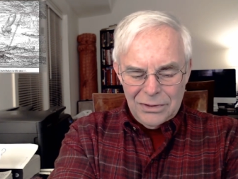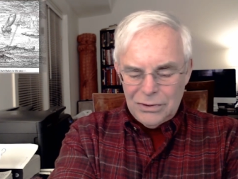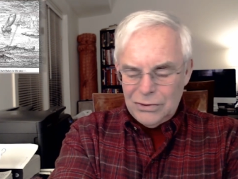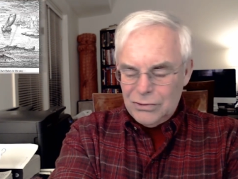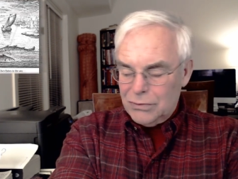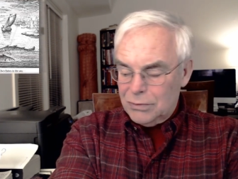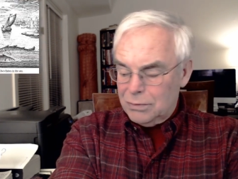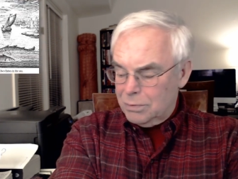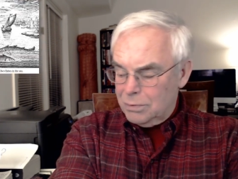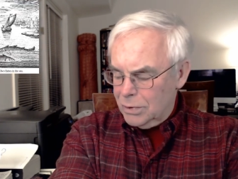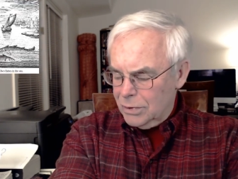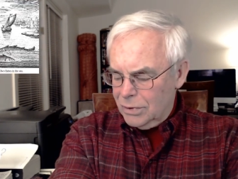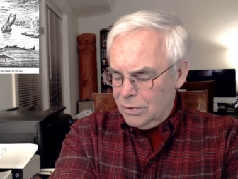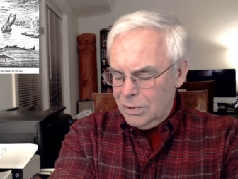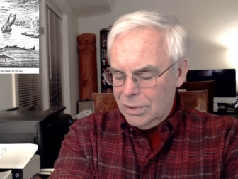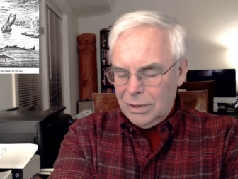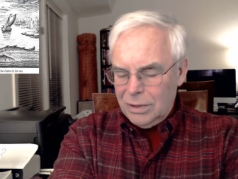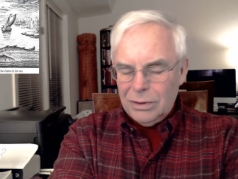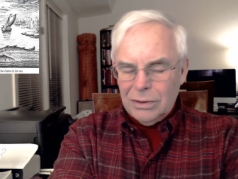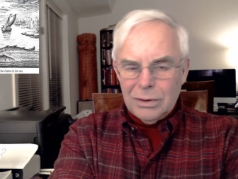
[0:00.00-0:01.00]
This
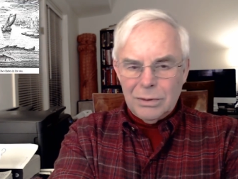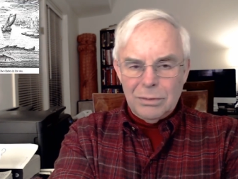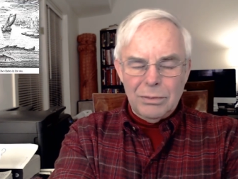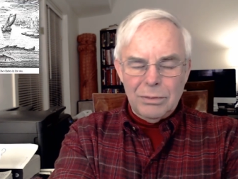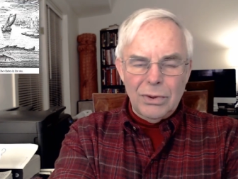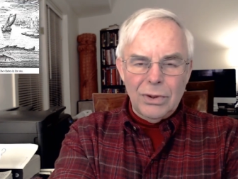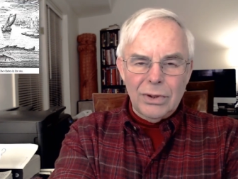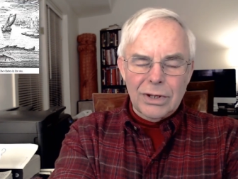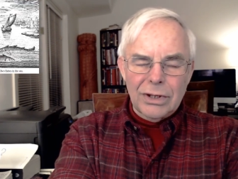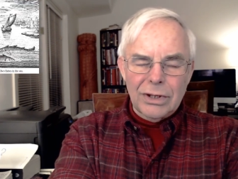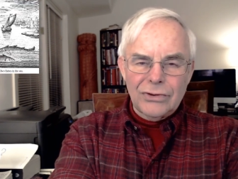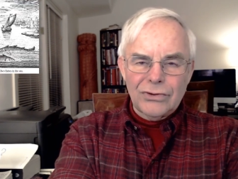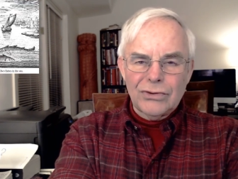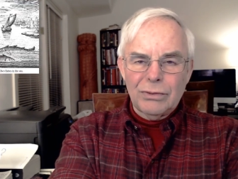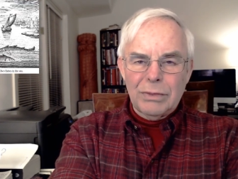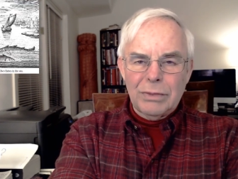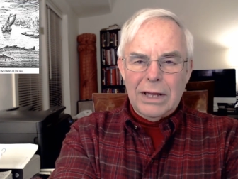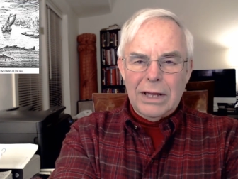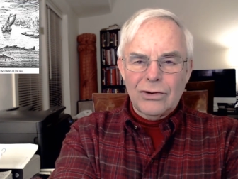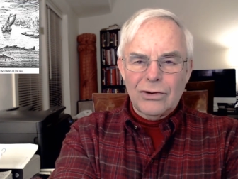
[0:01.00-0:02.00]
particular book is
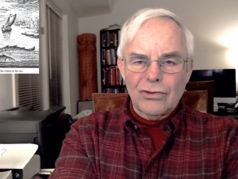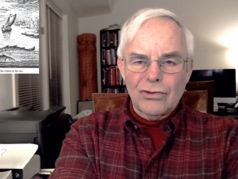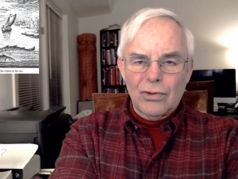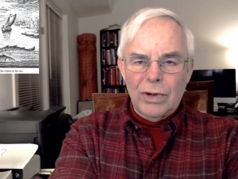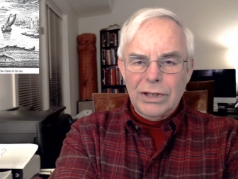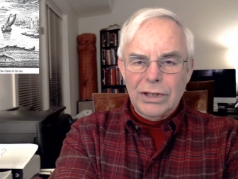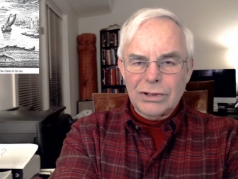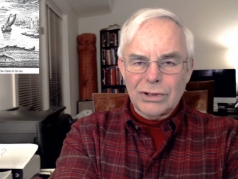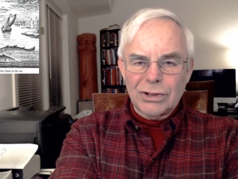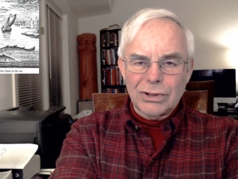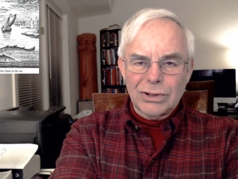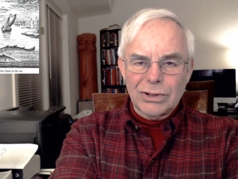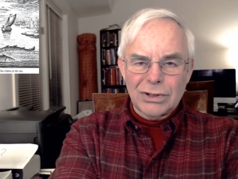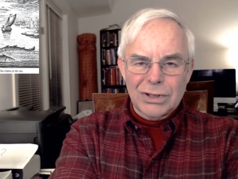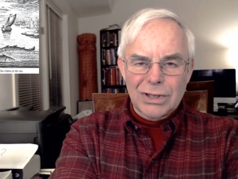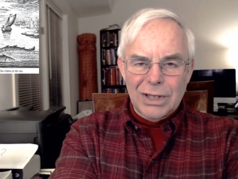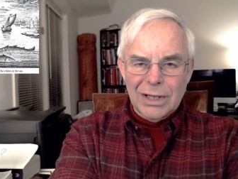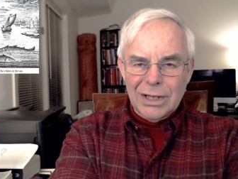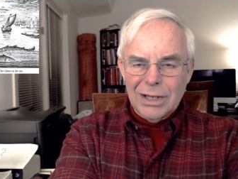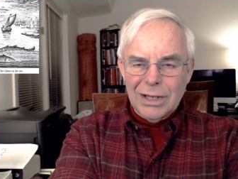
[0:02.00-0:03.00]
about twice as
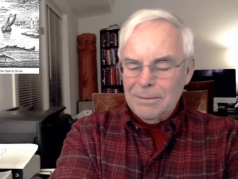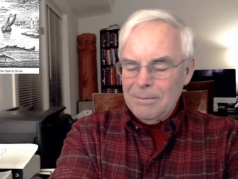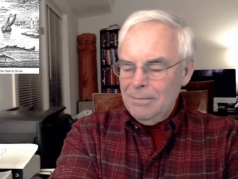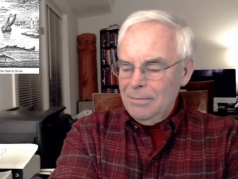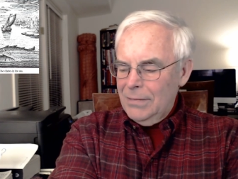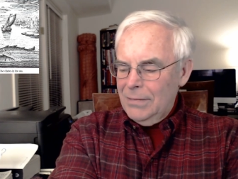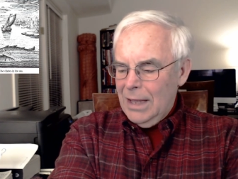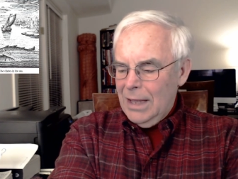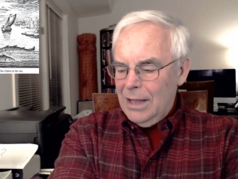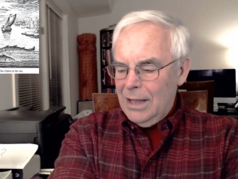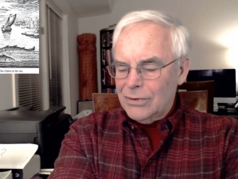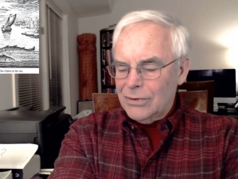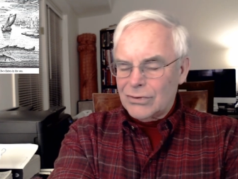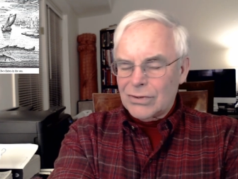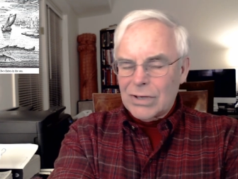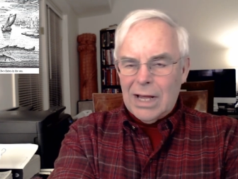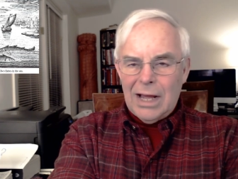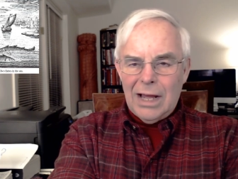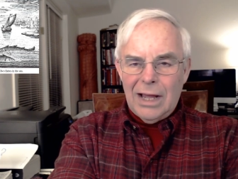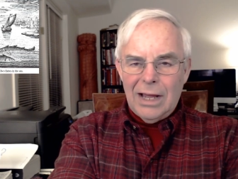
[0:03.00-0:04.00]
thick as
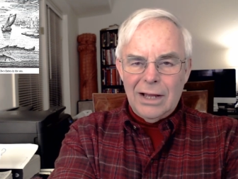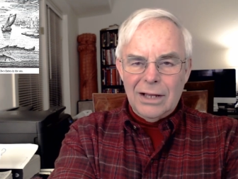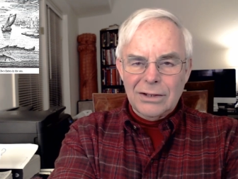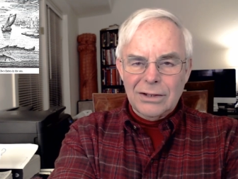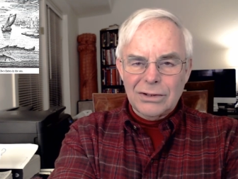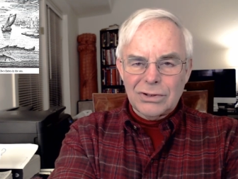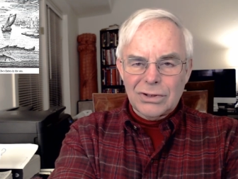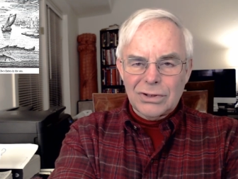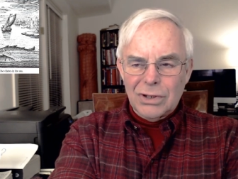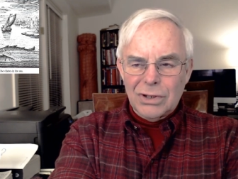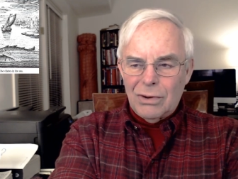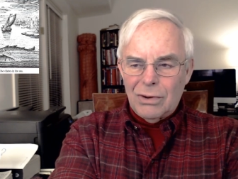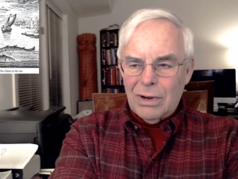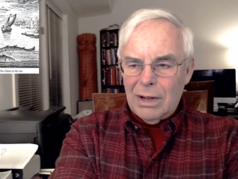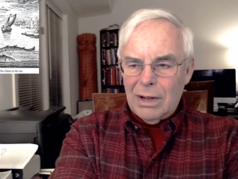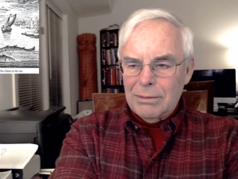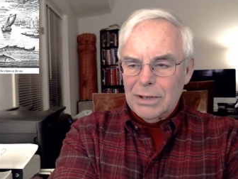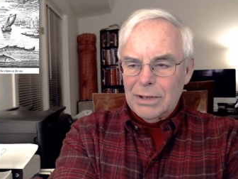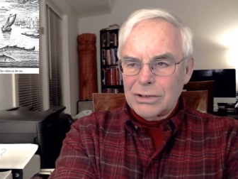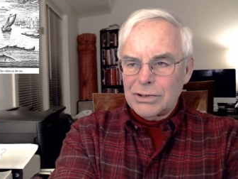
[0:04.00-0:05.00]
Aion, so
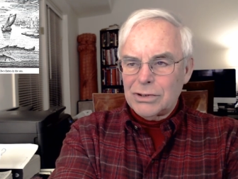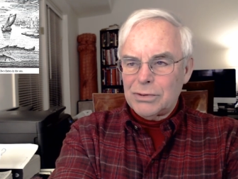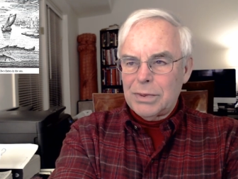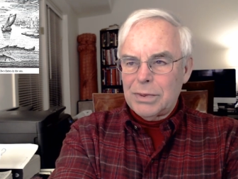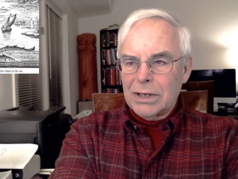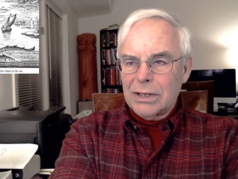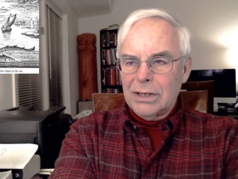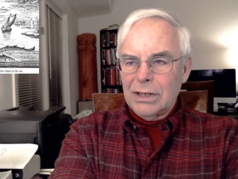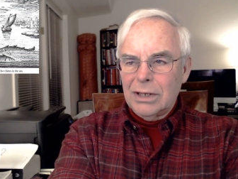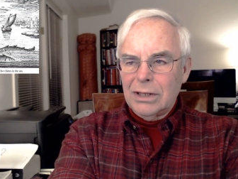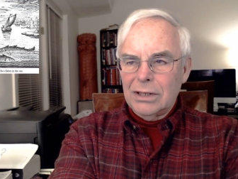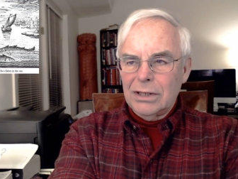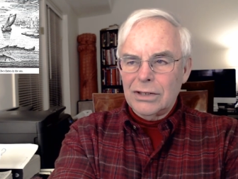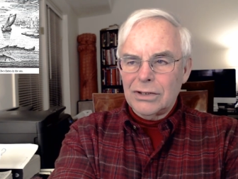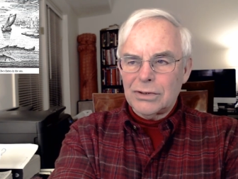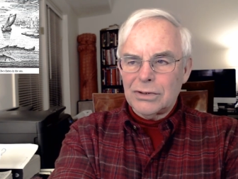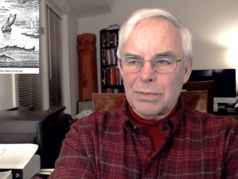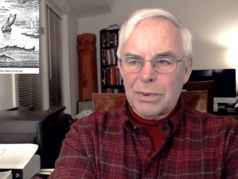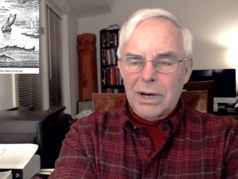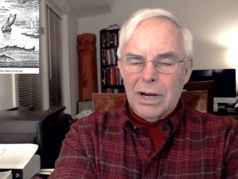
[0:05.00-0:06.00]
I'm expecting
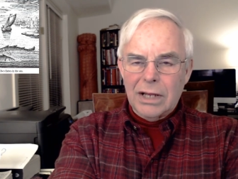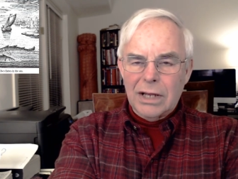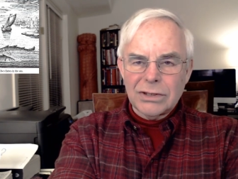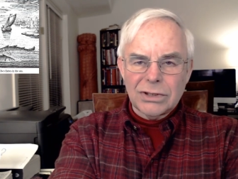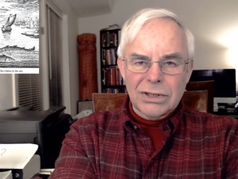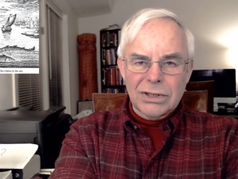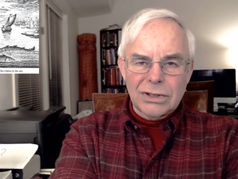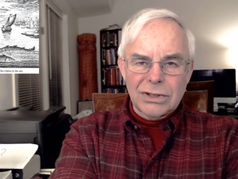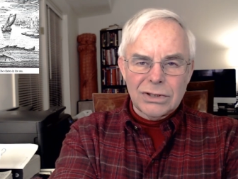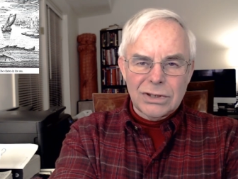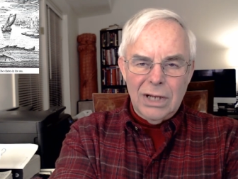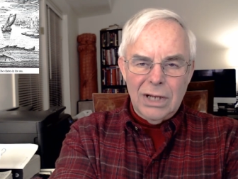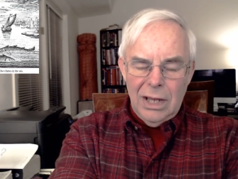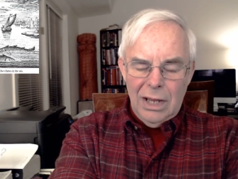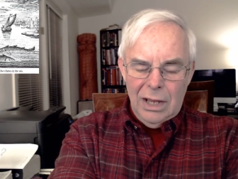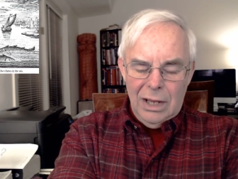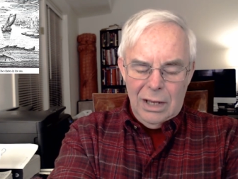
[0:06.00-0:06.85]
this process